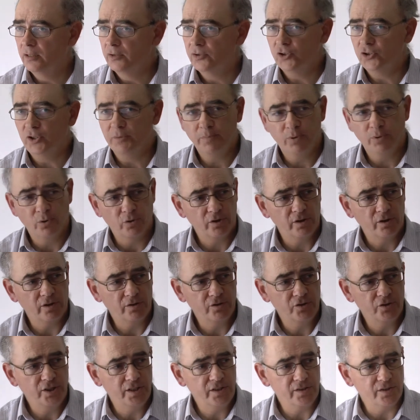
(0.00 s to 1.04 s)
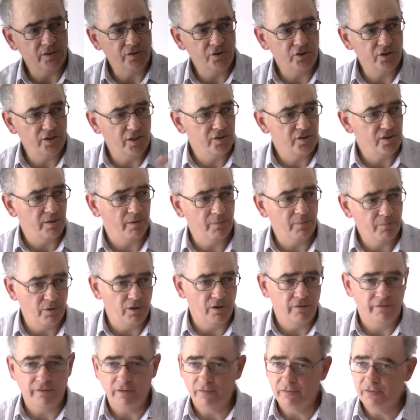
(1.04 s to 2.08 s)
she poured it on Jesus. She did something
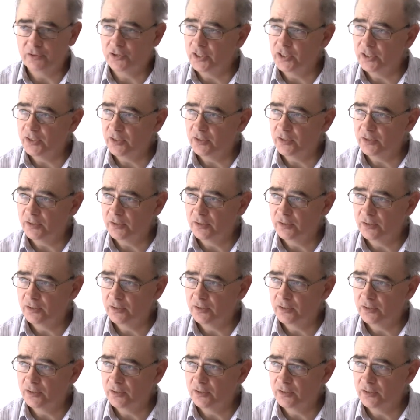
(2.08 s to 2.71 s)
beautiful for Jesus.